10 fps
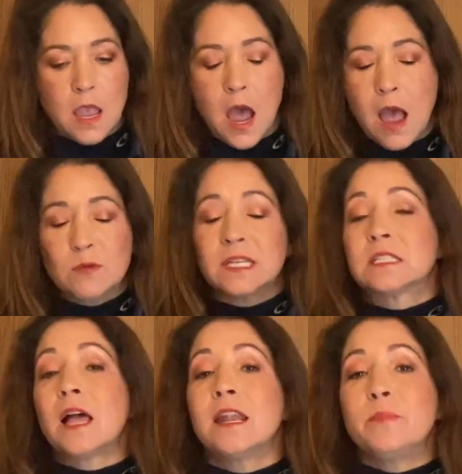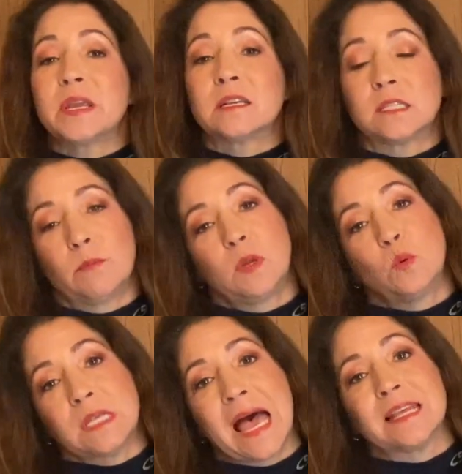I was excited because somebody
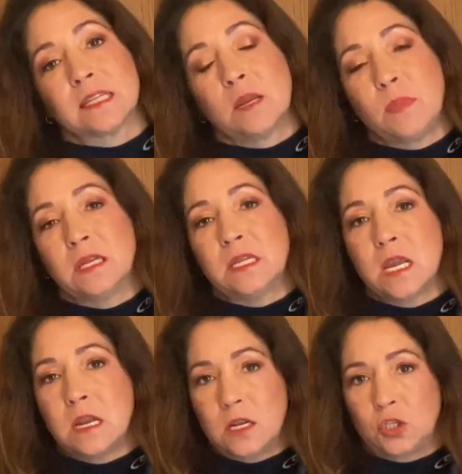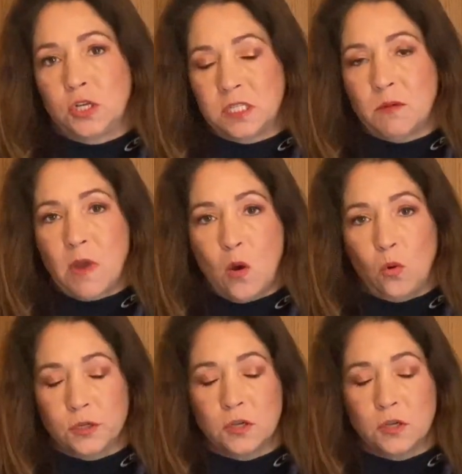was asking me and taking interest in my horse.